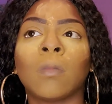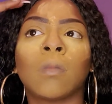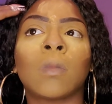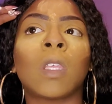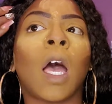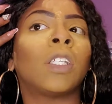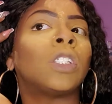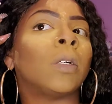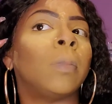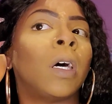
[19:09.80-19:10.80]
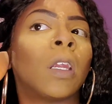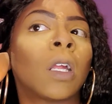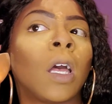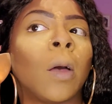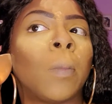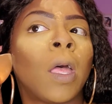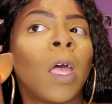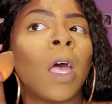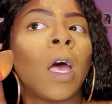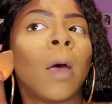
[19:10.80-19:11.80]
Sacha Buttercup,
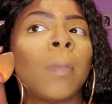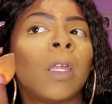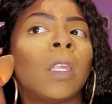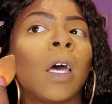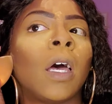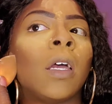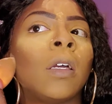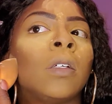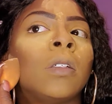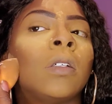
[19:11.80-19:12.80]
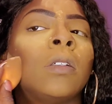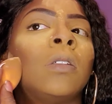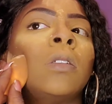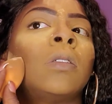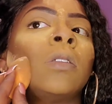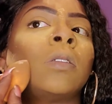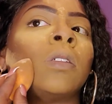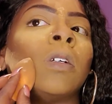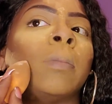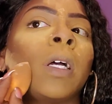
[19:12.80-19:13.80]
I might not
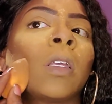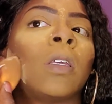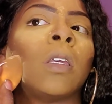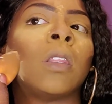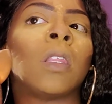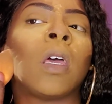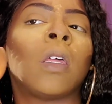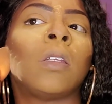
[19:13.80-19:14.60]
go back and get that.